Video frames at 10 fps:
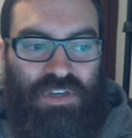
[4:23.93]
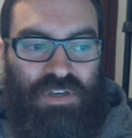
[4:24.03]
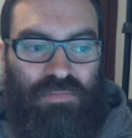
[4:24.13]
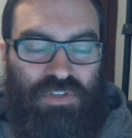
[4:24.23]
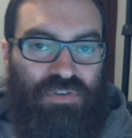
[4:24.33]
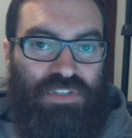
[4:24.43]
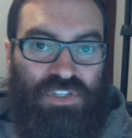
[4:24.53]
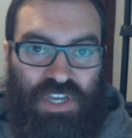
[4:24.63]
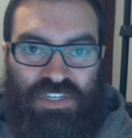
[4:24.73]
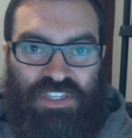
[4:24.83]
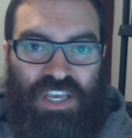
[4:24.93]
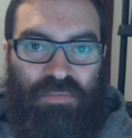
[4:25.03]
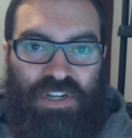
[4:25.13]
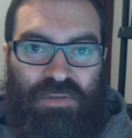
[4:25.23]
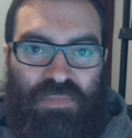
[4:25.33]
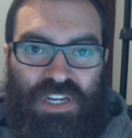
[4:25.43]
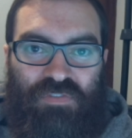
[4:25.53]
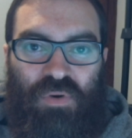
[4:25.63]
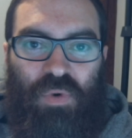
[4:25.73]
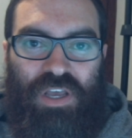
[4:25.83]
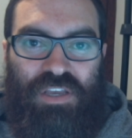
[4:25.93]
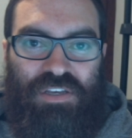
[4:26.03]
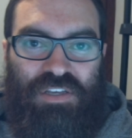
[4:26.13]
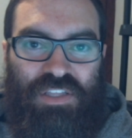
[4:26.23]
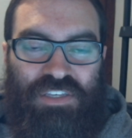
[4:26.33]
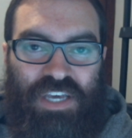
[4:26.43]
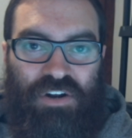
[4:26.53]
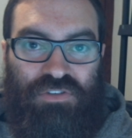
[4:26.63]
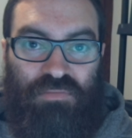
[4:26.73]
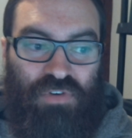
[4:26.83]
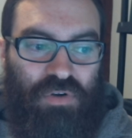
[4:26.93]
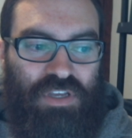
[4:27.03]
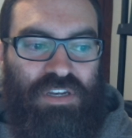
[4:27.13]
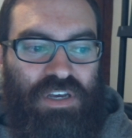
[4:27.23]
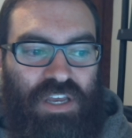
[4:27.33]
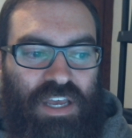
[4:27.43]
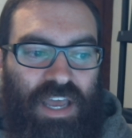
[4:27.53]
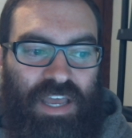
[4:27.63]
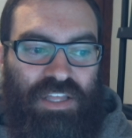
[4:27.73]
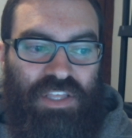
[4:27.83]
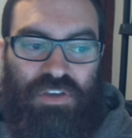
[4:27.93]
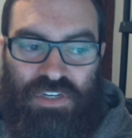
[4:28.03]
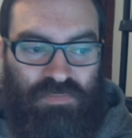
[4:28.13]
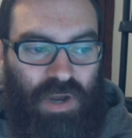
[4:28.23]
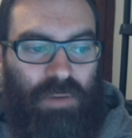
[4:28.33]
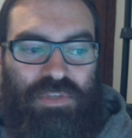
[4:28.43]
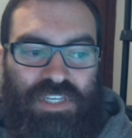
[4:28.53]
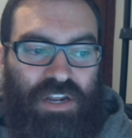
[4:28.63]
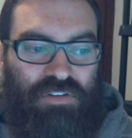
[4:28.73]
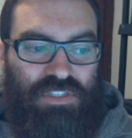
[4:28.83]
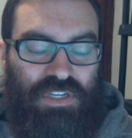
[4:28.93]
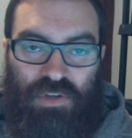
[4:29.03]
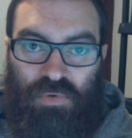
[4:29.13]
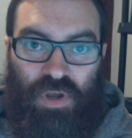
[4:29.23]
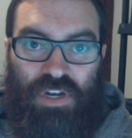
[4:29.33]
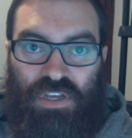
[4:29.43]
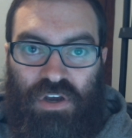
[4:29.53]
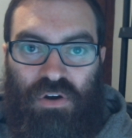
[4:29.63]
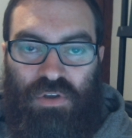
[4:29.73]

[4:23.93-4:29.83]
Blizzard doesn't change the game in any meaningful way that these add-ons are broken, and then you can just pop these add-ons in, you'll be ready to go.